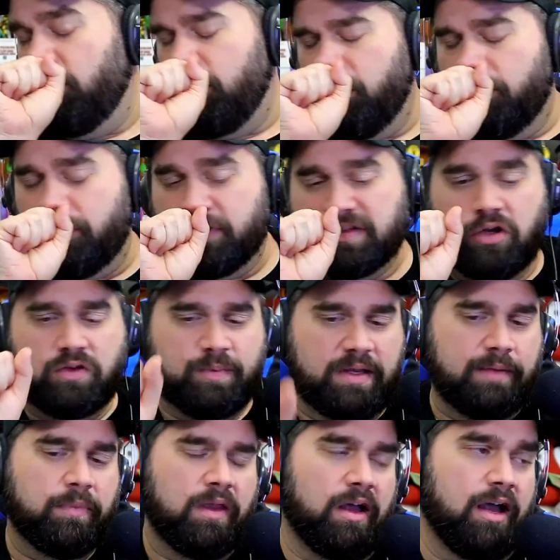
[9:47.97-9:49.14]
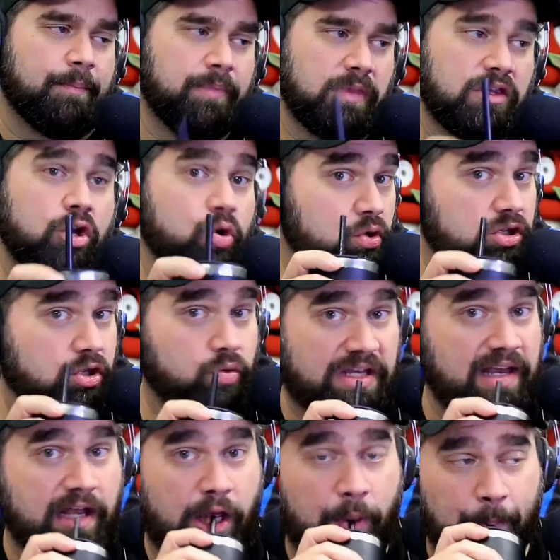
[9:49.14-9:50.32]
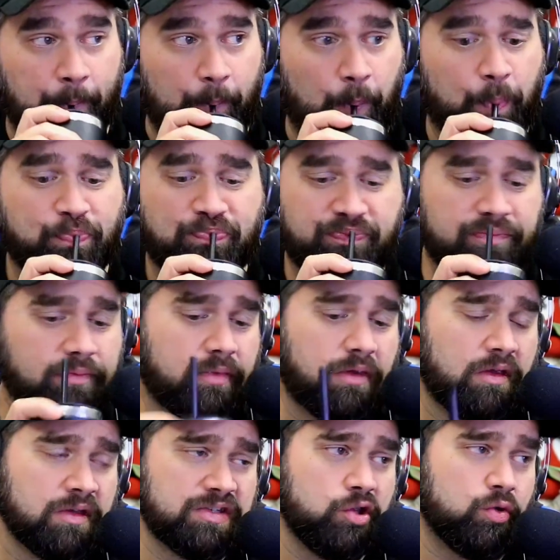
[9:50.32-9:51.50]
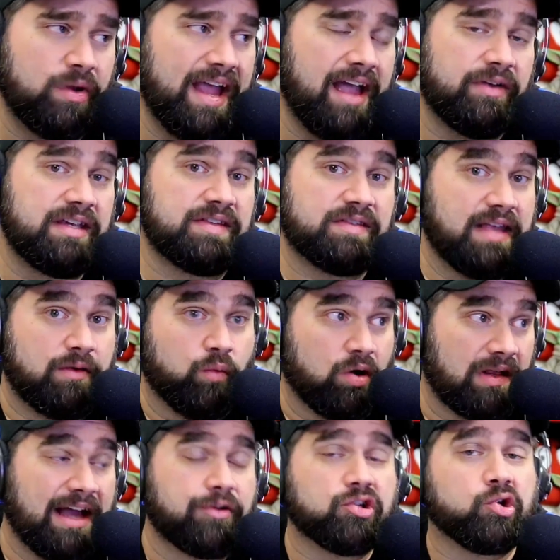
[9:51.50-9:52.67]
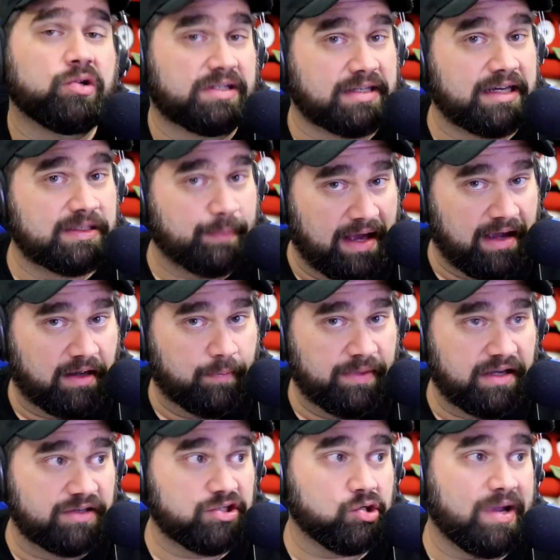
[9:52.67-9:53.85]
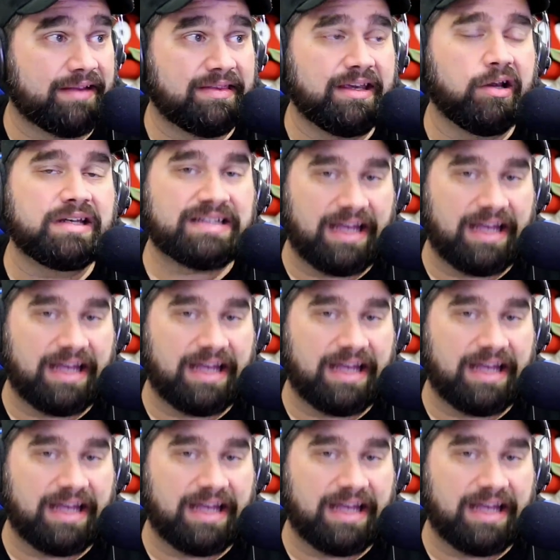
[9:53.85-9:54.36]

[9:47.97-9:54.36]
Excuse me. Um, you you did it. So the reality is, then we're allowed to criticize back because you're out there